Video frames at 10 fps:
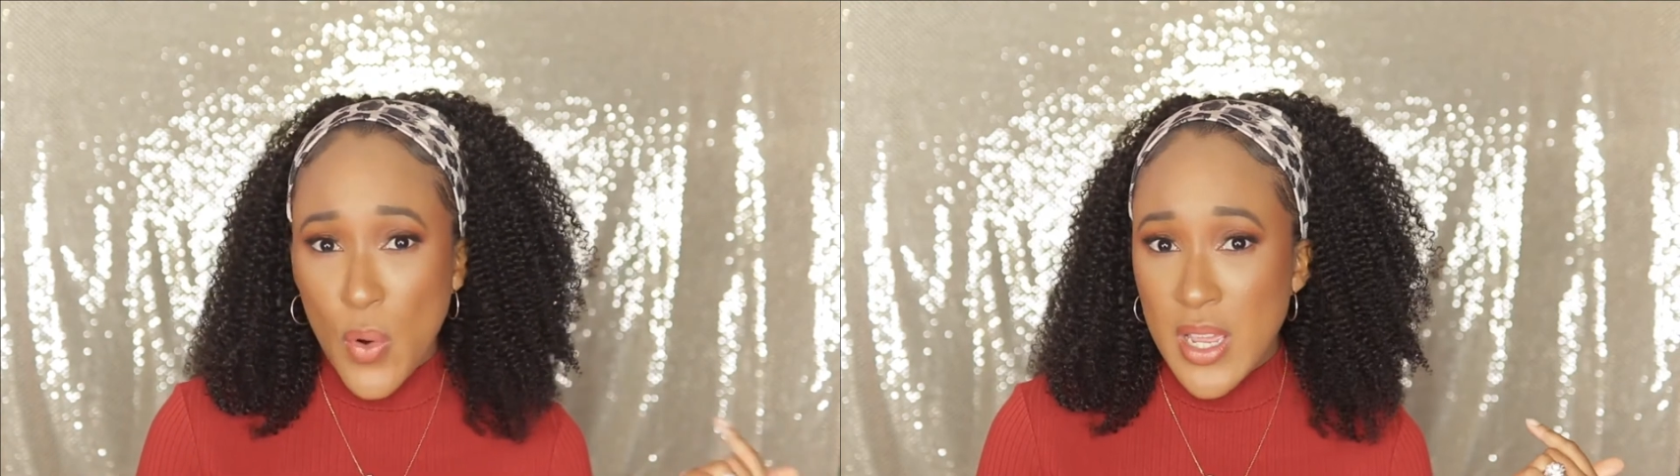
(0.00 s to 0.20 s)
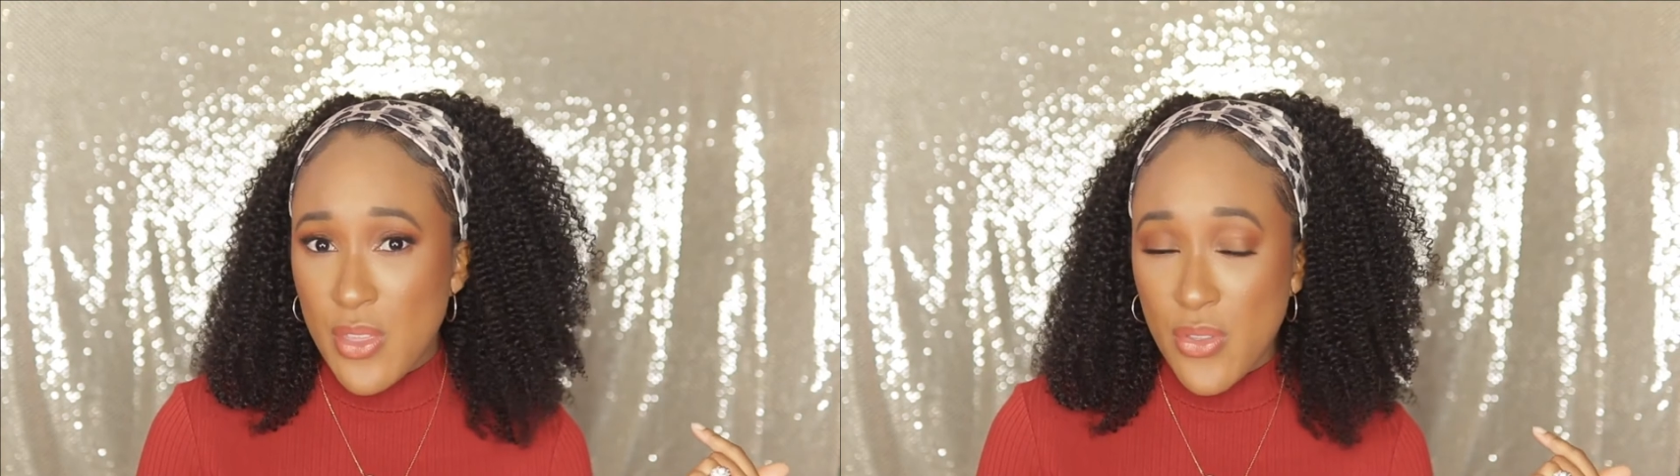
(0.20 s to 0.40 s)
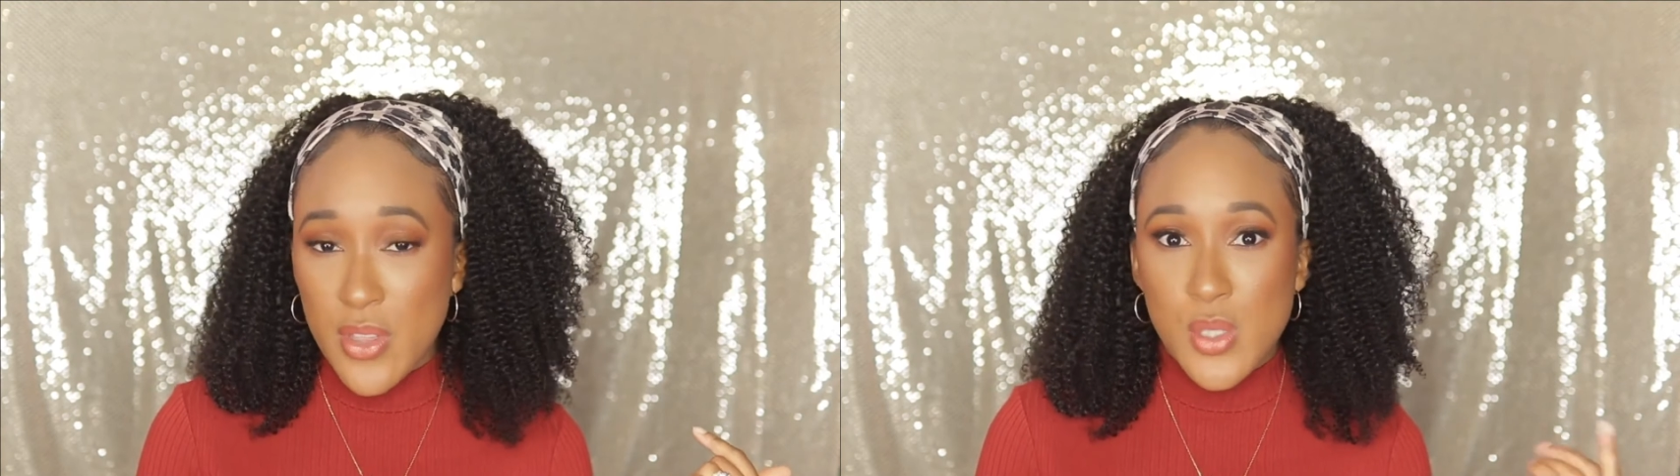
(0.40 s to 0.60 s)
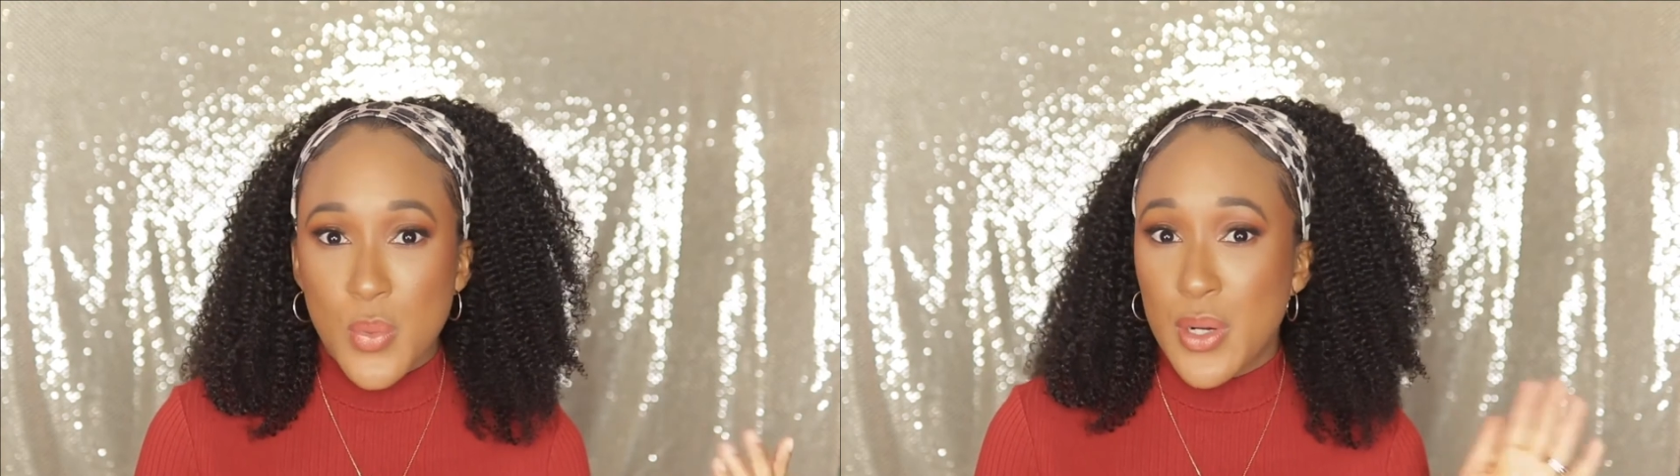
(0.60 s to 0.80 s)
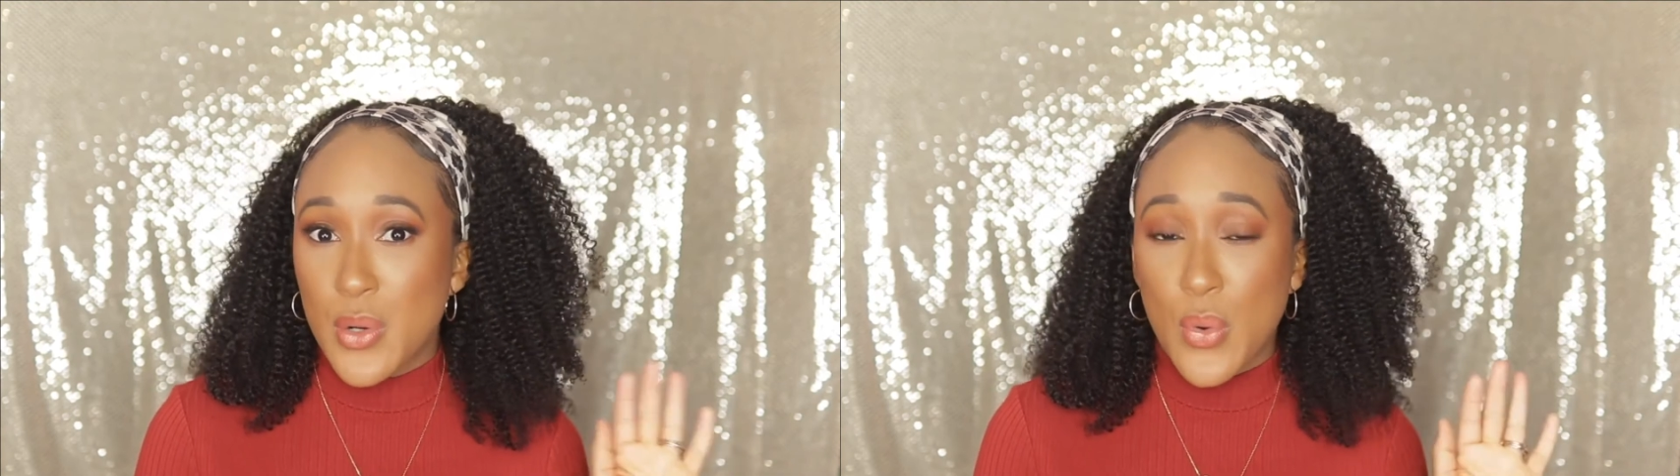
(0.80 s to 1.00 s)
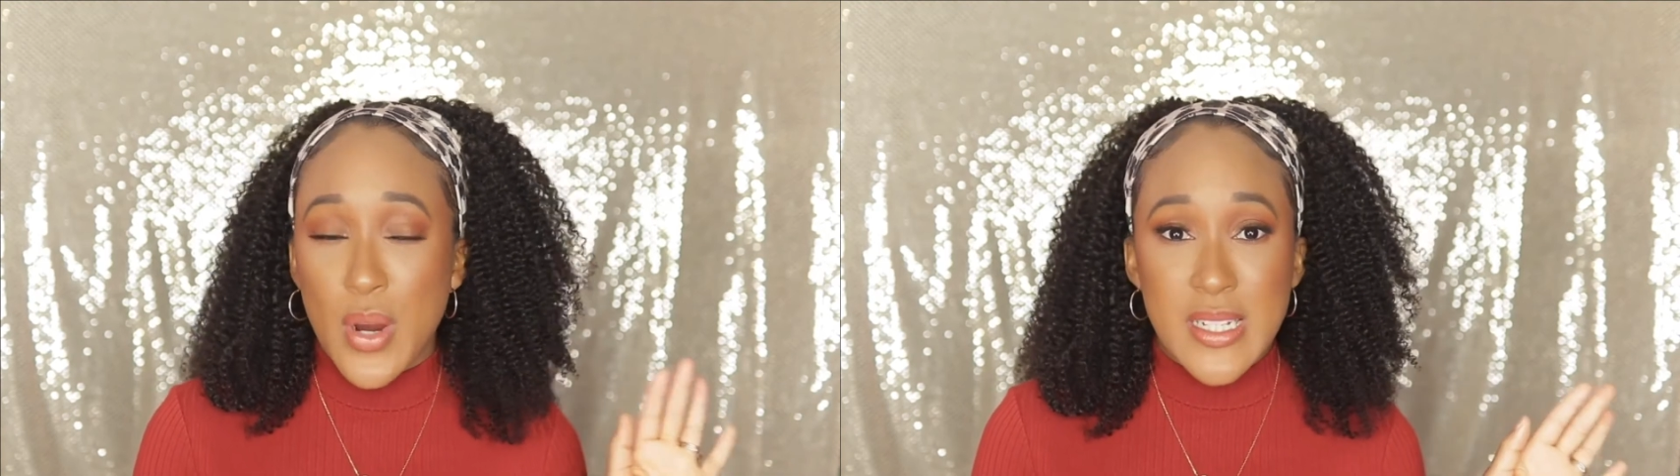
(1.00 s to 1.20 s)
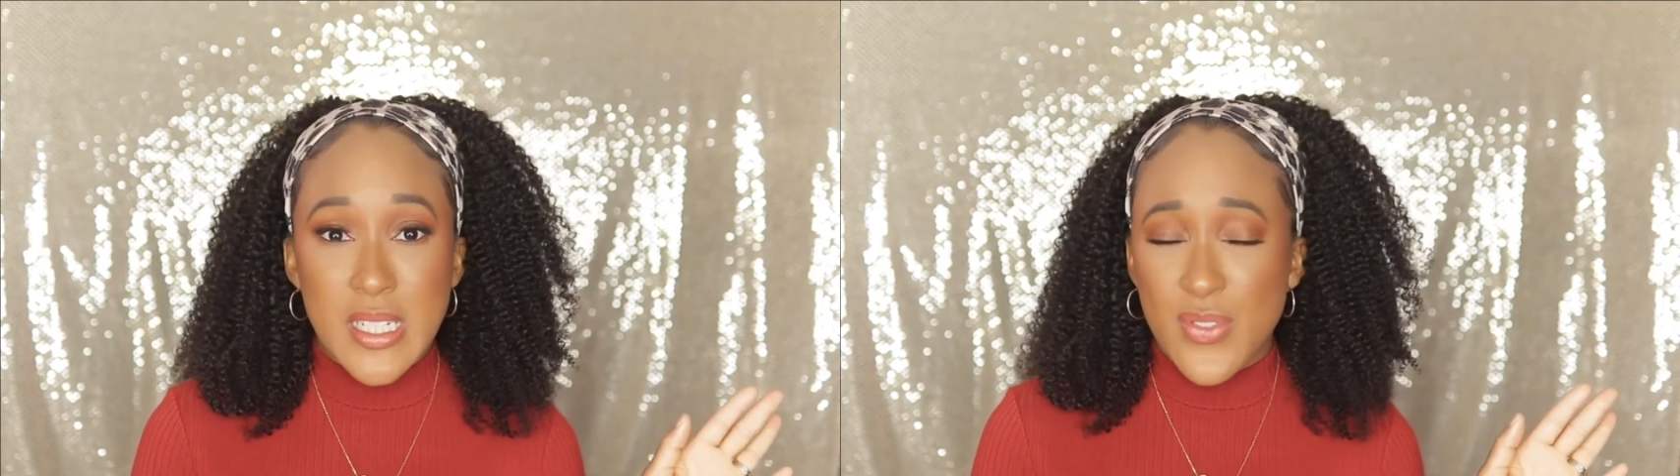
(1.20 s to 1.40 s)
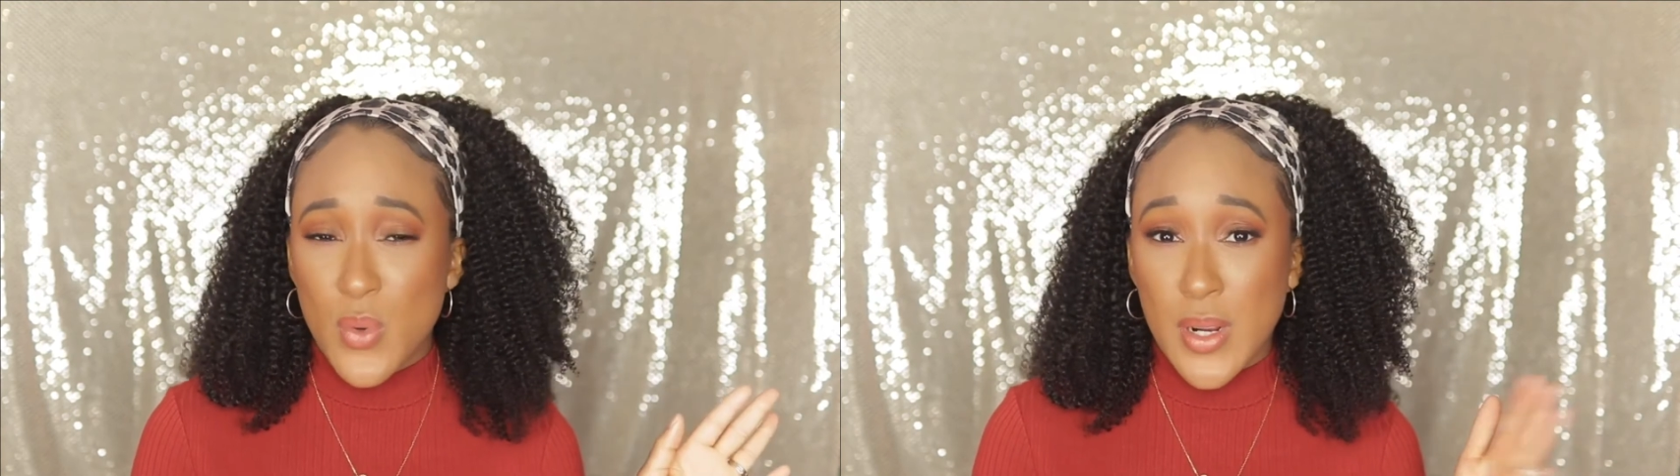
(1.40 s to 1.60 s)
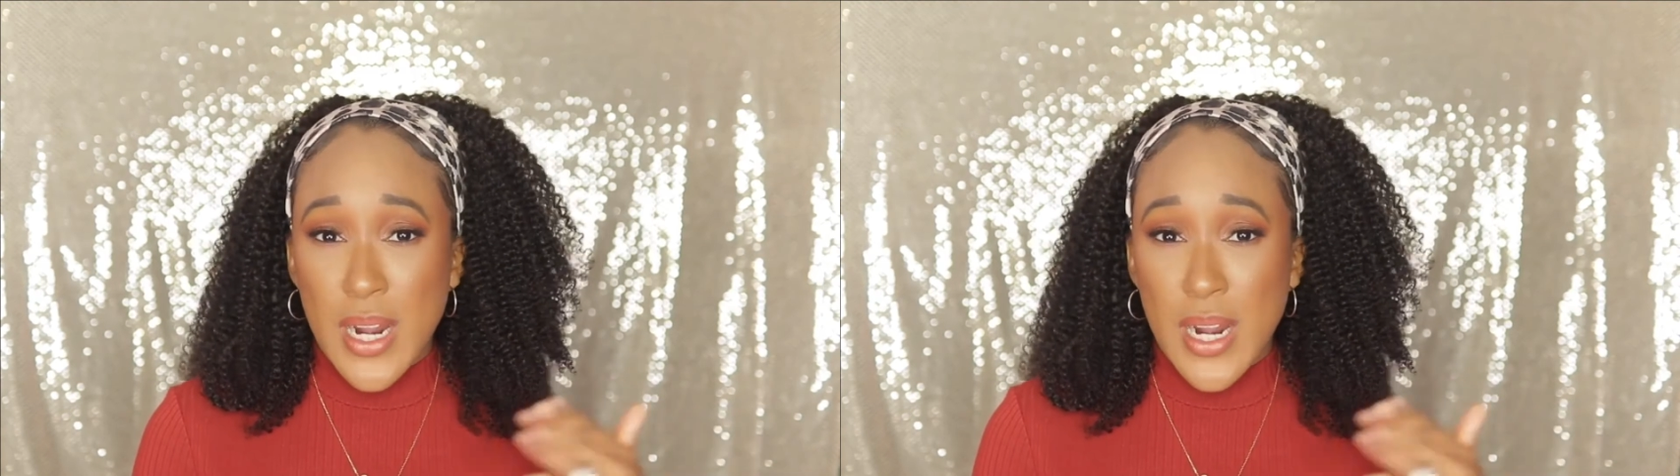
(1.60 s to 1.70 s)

either this one or a different one,